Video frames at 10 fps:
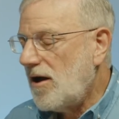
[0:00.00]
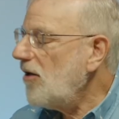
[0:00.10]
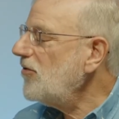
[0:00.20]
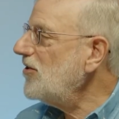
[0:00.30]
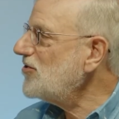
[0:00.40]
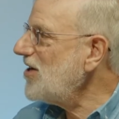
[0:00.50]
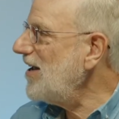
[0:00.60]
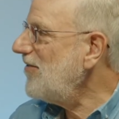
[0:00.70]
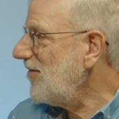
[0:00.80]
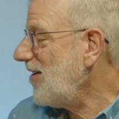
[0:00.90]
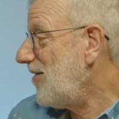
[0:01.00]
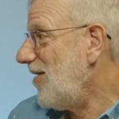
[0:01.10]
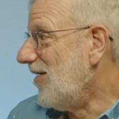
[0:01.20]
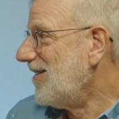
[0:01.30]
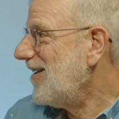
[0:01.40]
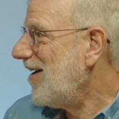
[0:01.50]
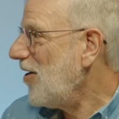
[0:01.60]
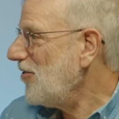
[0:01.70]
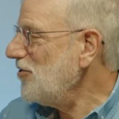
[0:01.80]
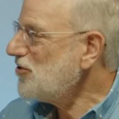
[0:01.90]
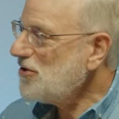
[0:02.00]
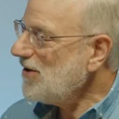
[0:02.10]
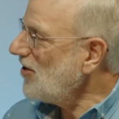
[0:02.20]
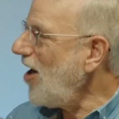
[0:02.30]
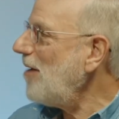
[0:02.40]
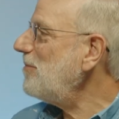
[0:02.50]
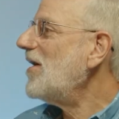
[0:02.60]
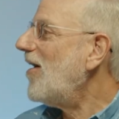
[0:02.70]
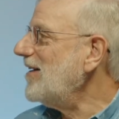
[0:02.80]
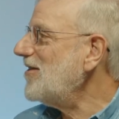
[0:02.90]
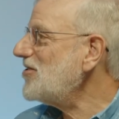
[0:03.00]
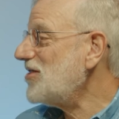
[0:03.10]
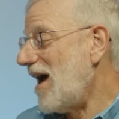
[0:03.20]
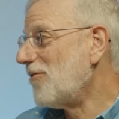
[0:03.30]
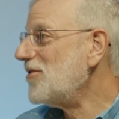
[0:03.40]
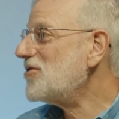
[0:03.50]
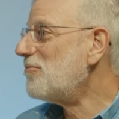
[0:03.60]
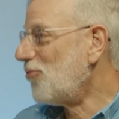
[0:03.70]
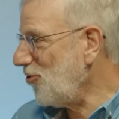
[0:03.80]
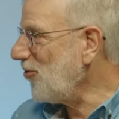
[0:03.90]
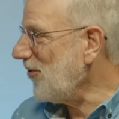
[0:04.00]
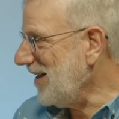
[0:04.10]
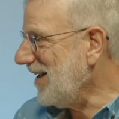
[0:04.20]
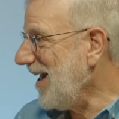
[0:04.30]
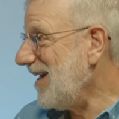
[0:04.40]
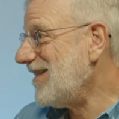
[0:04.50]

there used to be a lot behind us. Now there's a brewery, and they